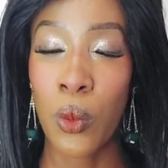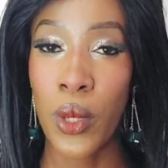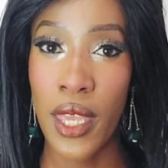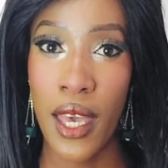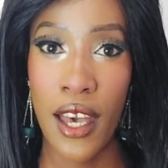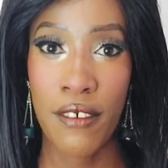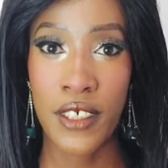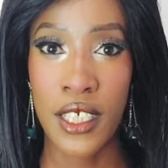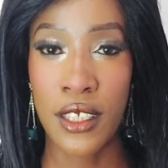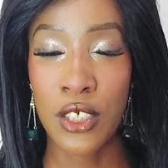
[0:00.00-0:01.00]
we
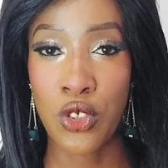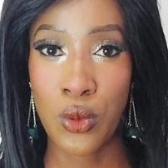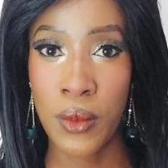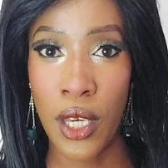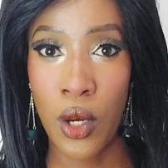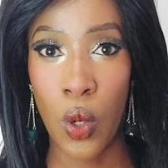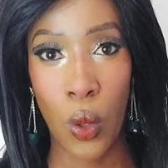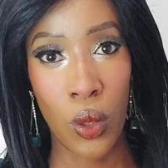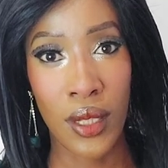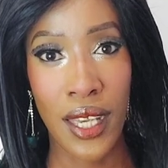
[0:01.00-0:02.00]
have another Jumia
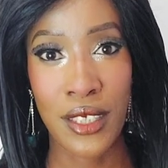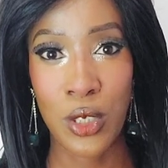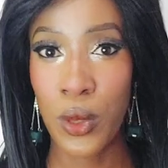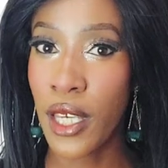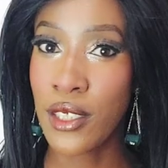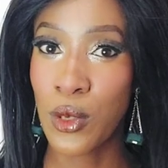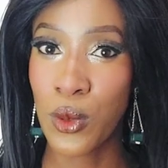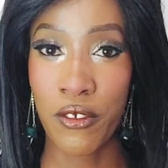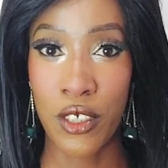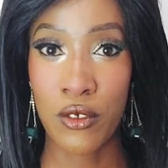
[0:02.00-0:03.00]
haul, and you guys,
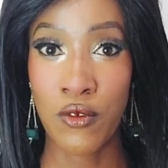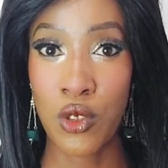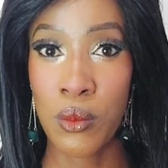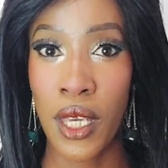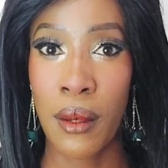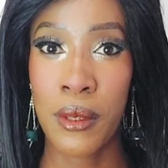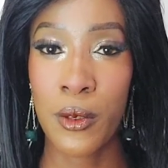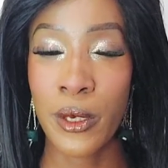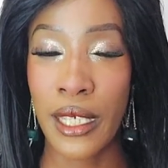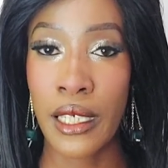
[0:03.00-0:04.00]
I'm a fan of Jumia
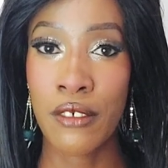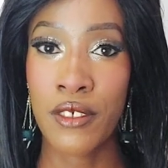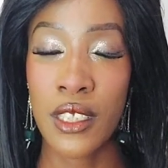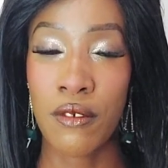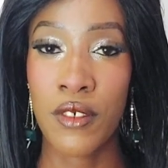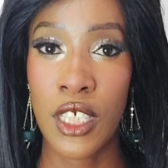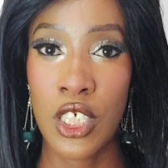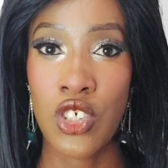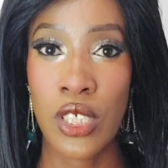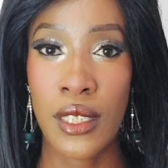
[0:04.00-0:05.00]
because I live in the
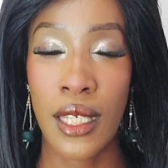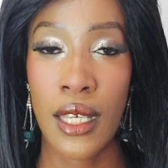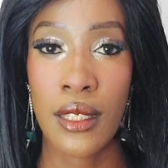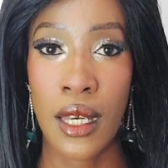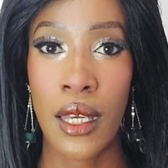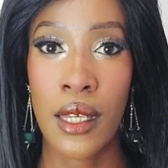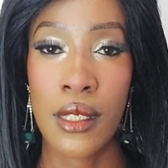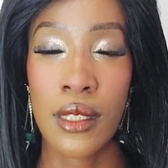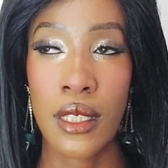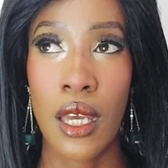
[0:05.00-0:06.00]
village in Kenya,
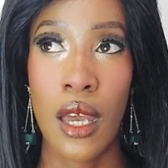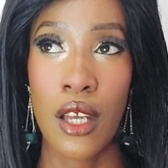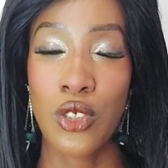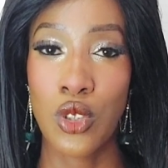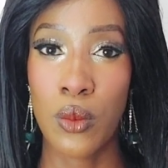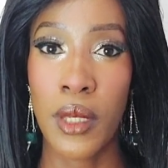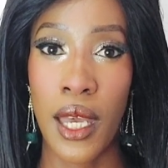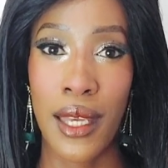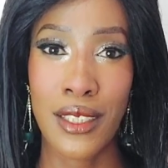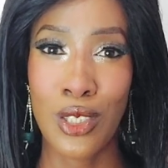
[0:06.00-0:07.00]
and
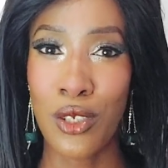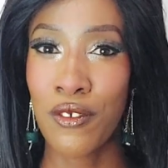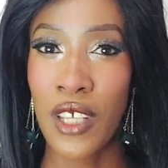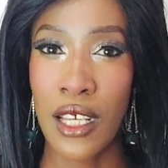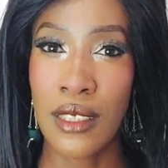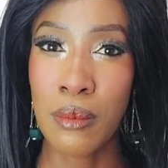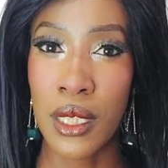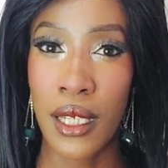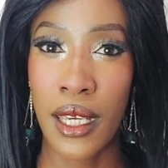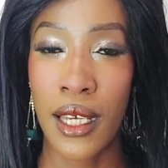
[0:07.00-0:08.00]
Jumia, it sort of has
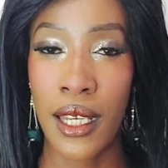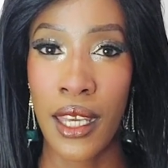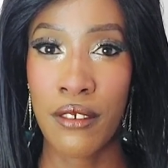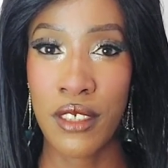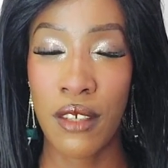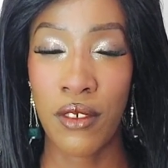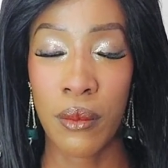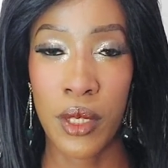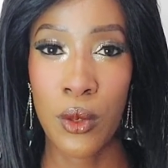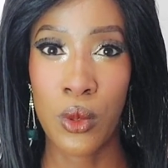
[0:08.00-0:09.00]
been like a
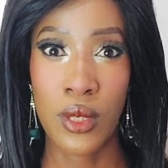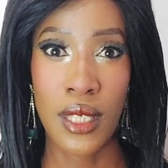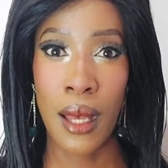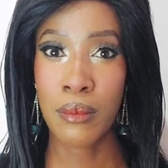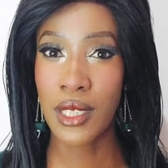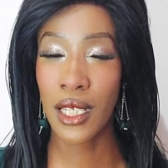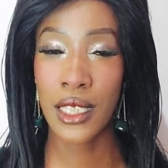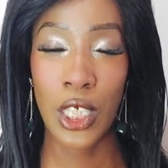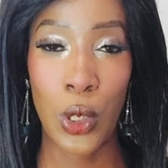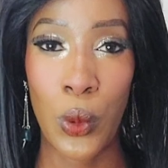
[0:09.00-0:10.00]
lifesaver because I'm
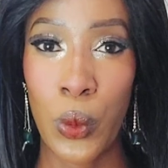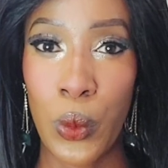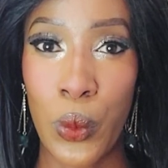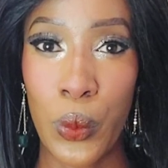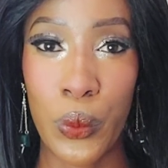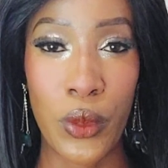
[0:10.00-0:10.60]
telling you,